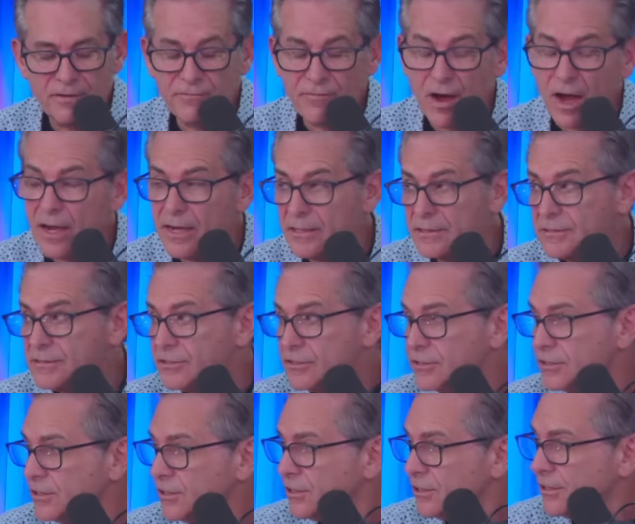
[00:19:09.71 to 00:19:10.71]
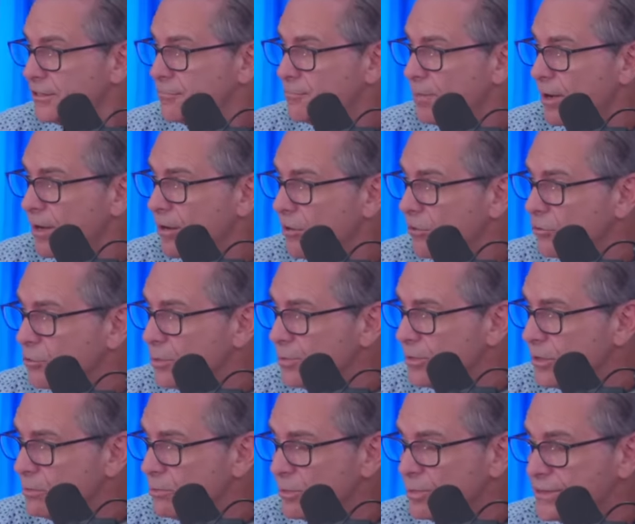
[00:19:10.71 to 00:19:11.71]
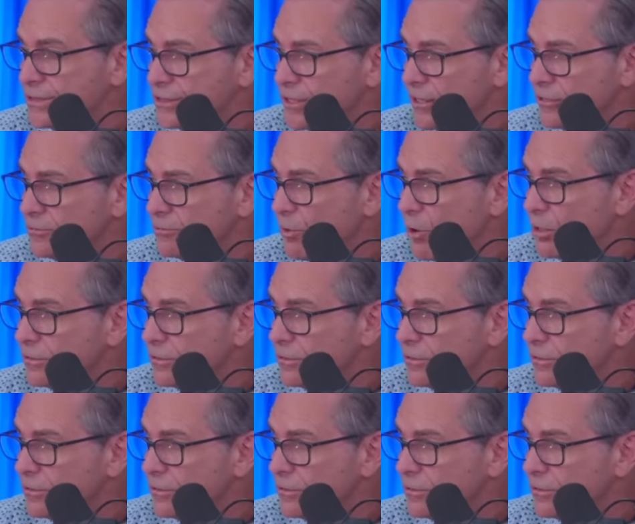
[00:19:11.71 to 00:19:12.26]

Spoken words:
advised by other people besides Paul.